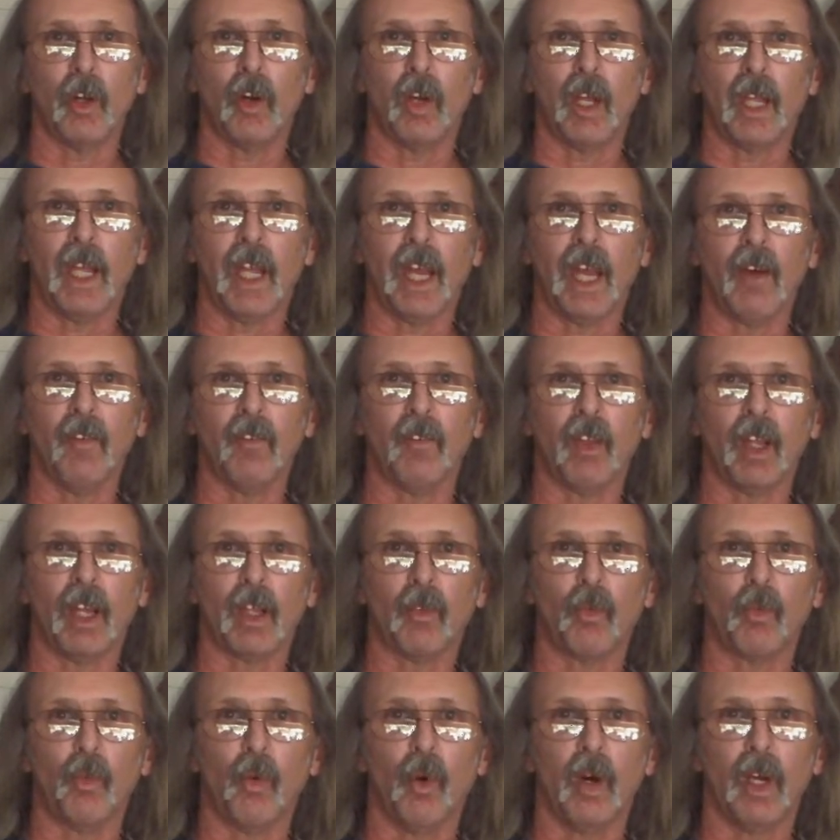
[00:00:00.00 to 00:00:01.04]
only have
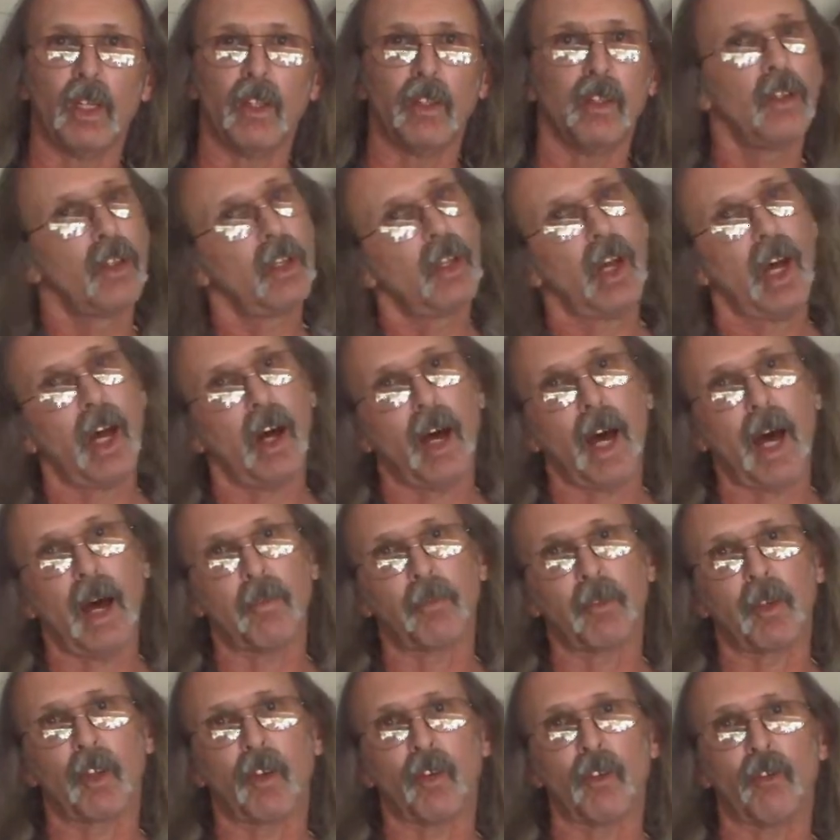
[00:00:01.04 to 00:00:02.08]
like 1
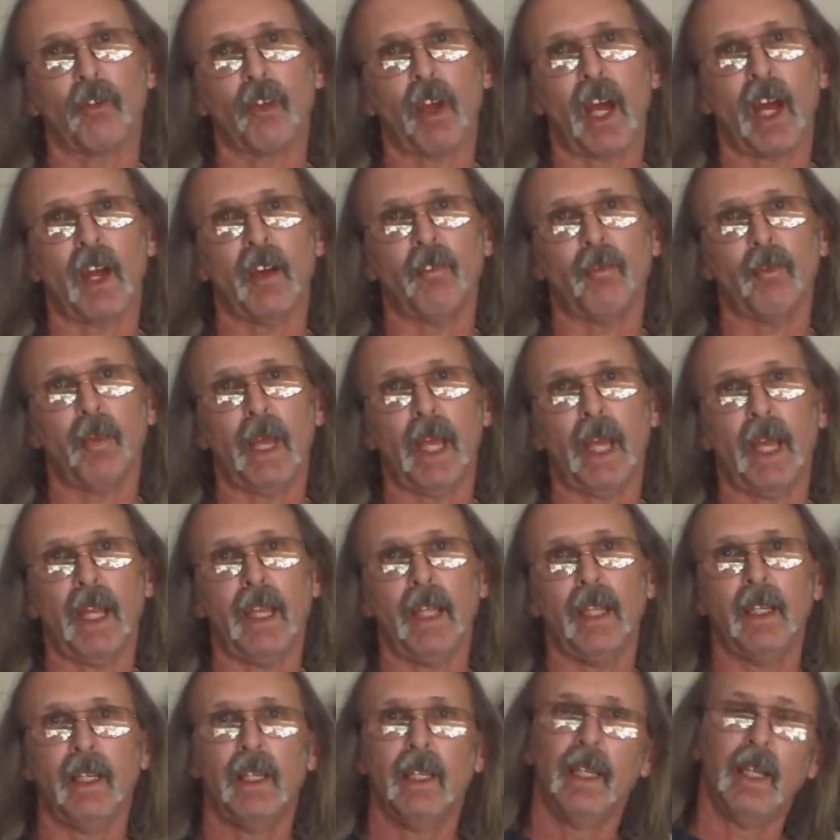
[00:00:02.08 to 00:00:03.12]
optical drive
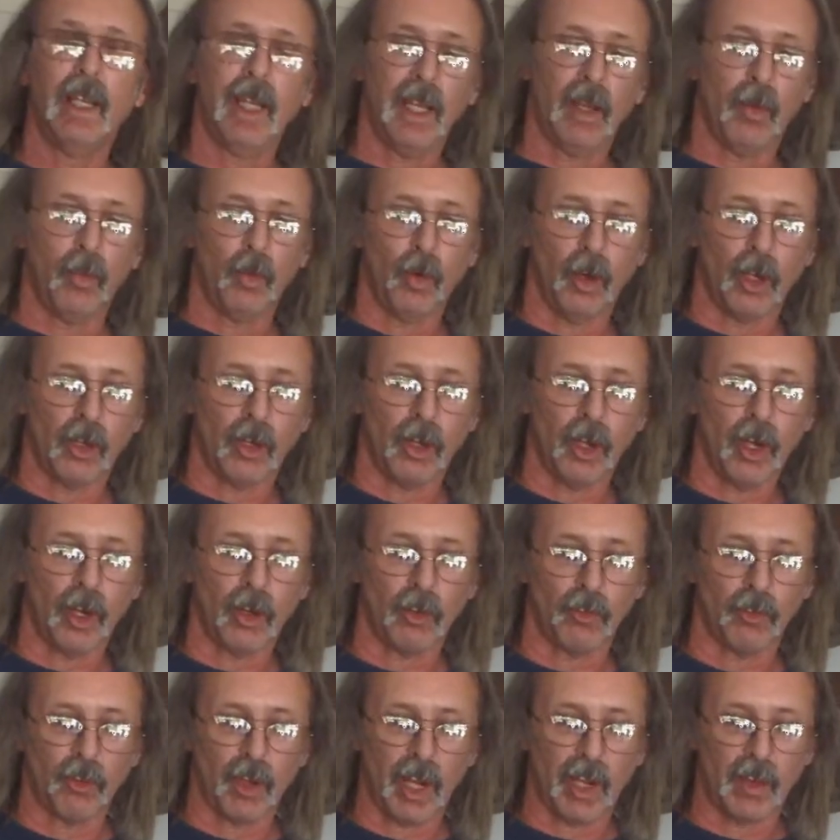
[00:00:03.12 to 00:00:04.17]
bay and 1
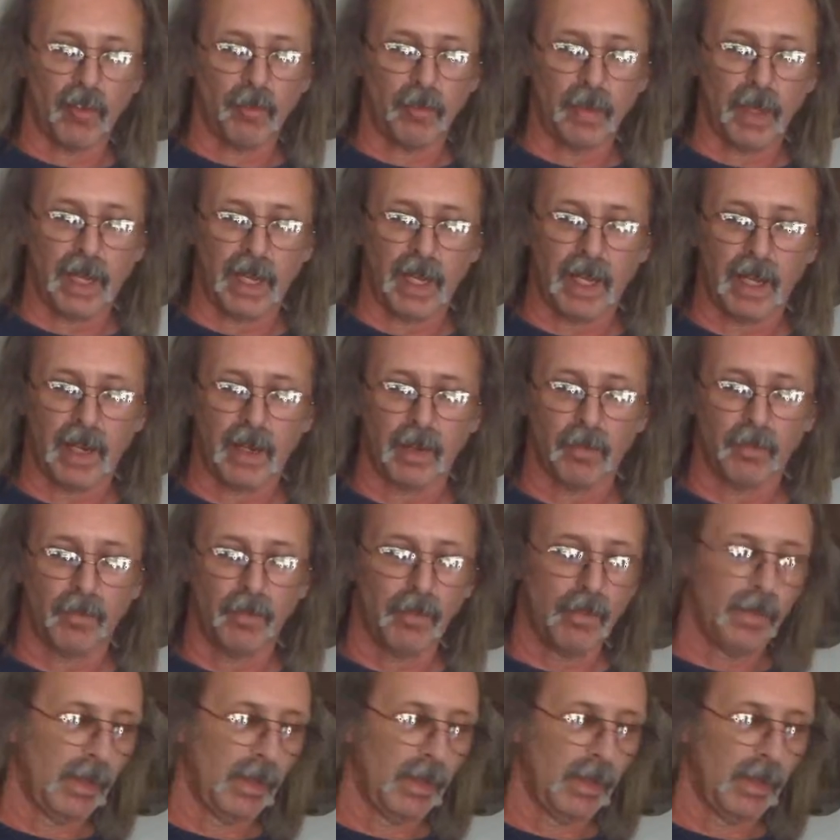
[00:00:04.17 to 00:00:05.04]
hard drive bay on them.